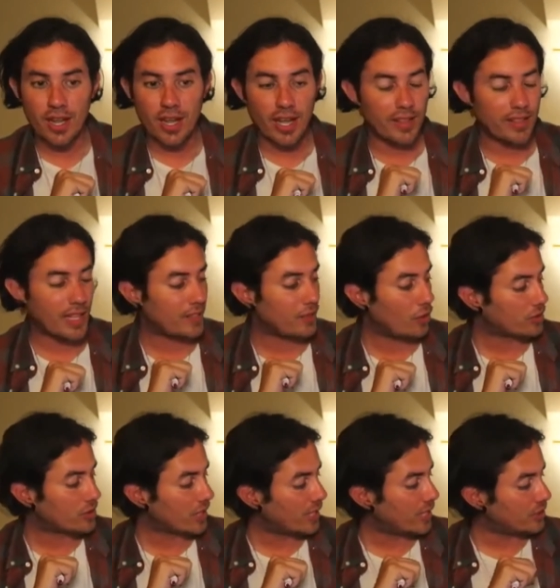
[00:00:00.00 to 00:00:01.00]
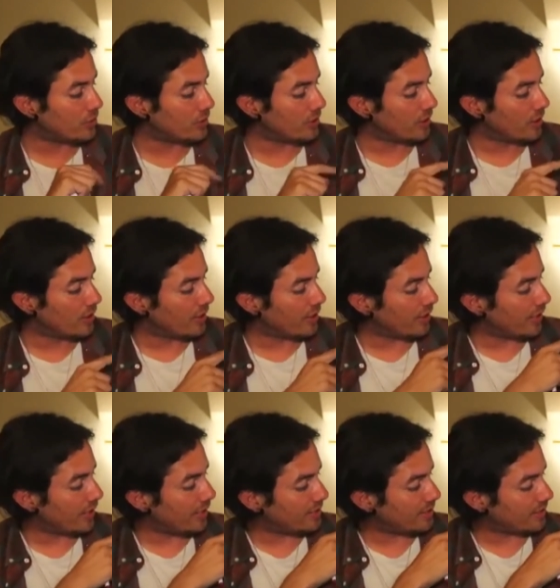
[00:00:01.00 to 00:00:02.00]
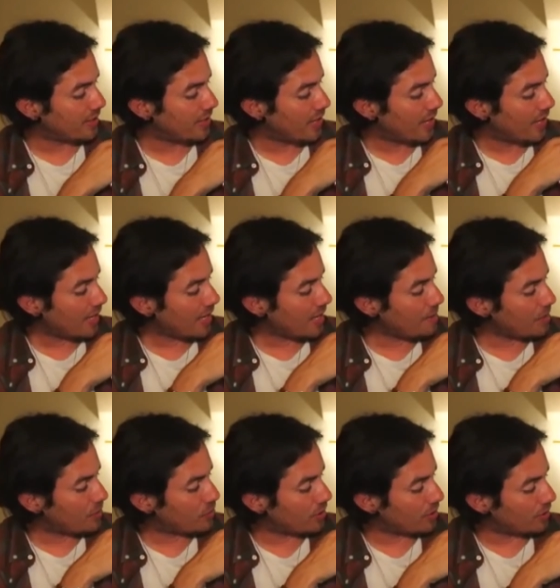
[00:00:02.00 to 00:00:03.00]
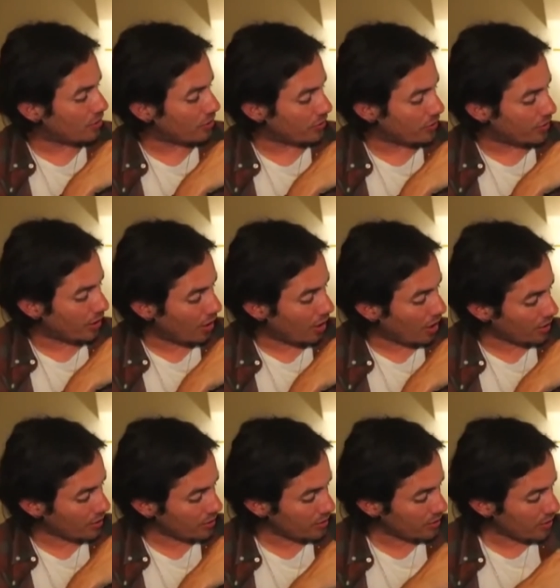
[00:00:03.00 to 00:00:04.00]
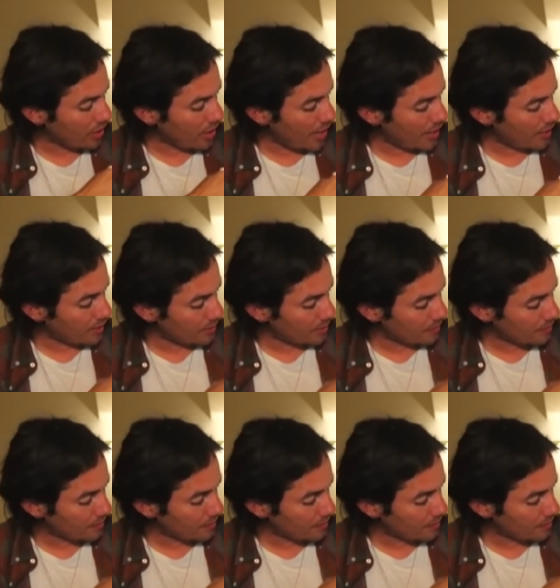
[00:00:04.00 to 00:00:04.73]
And that octahedron is in between the, the heart and